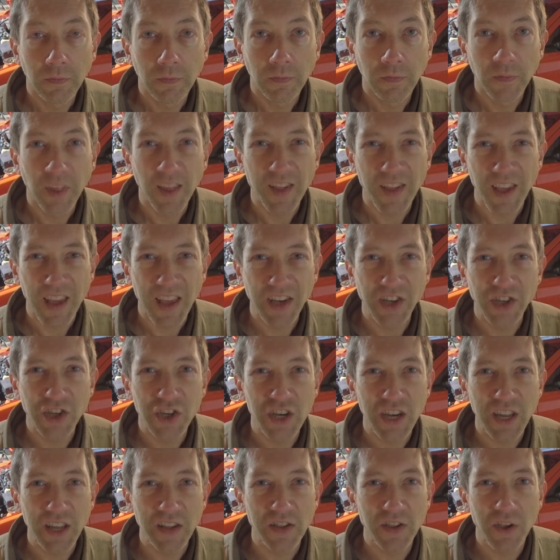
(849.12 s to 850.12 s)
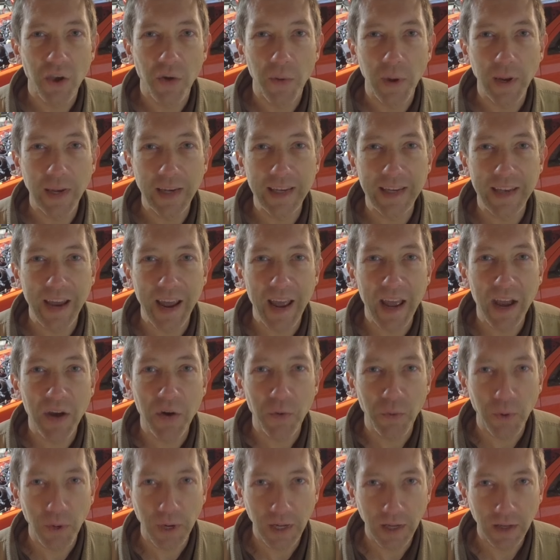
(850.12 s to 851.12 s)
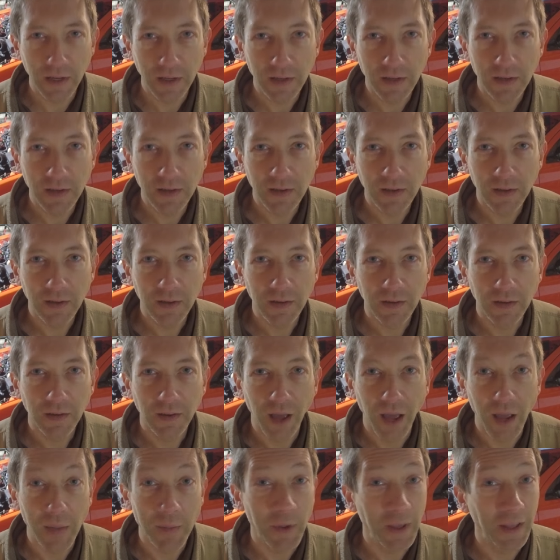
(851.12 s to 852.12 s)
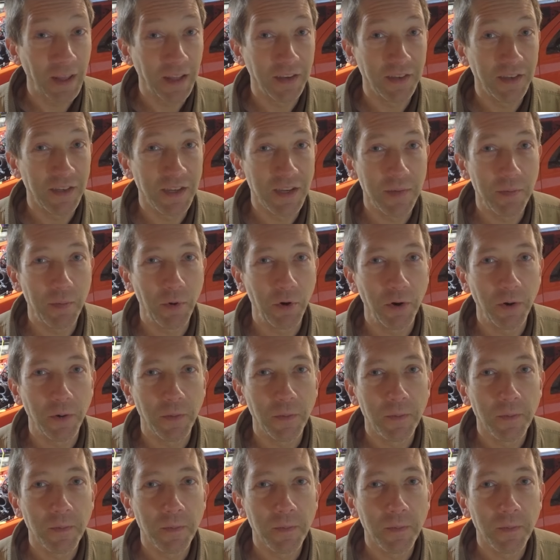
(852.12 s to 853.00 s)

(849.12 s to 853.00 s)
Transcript: This engine is going down. I'm yelling timber.